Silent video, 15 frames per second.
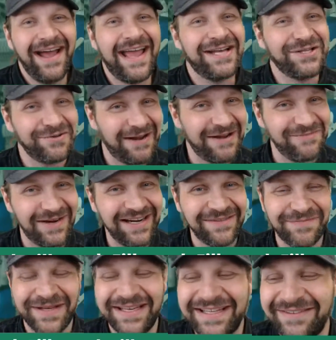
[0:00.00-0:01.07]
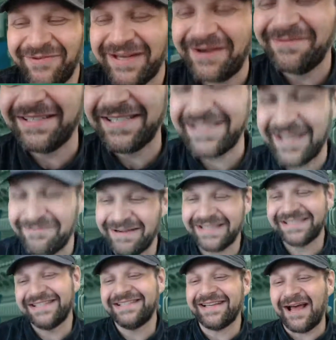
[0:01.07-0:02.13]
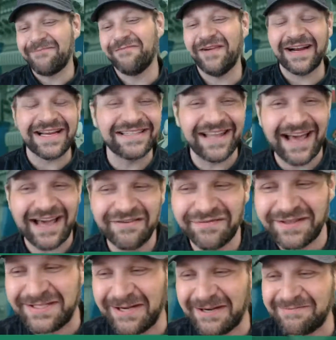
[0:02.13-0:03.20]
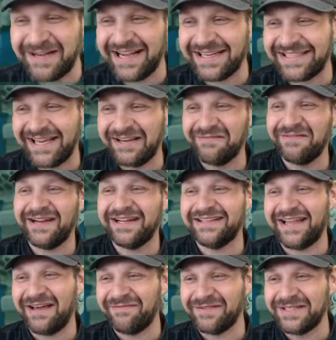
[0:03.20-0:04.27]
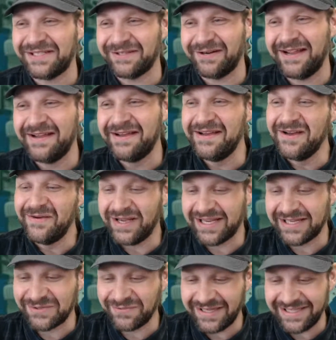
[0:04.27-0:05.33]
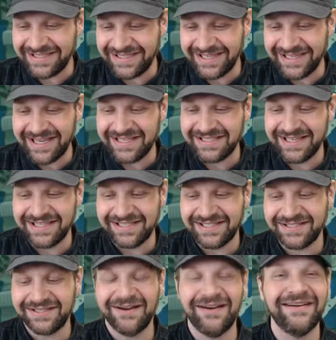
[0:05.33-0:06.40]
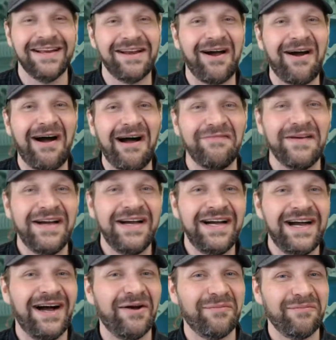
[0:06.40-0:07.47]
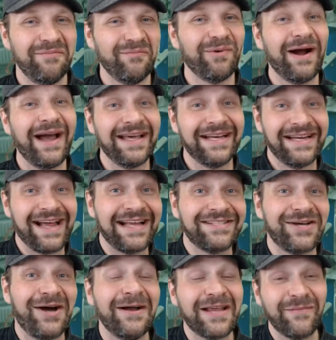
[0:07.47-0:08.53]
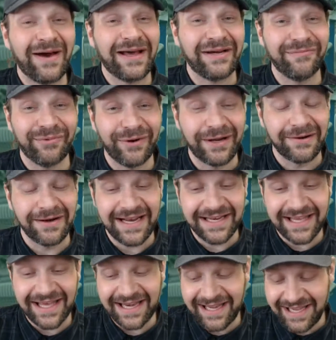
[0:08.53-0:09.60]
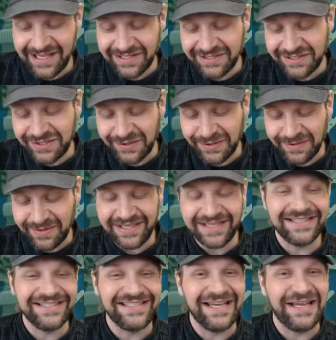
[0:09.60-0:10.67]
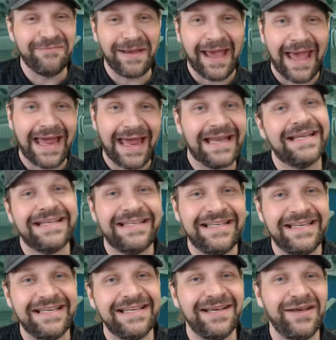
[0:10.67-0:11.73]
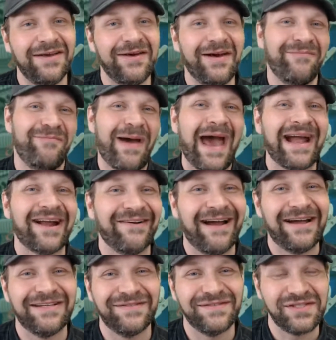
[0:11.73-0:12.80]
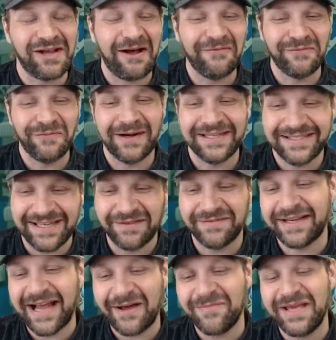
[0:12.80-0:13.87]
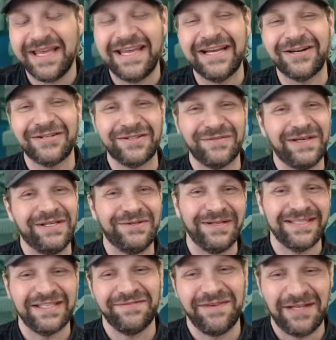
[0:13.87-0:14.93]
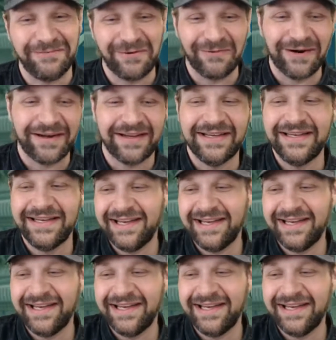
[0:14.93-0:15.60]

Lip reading: a trademark. But what I will say about this, I'm very glad for the term knockdown. I'm very glad for the story, because what it did is it started off Brian and I talking about embroidery and getting into the deep and geeky background of software and stuff that got me here to be doing the development work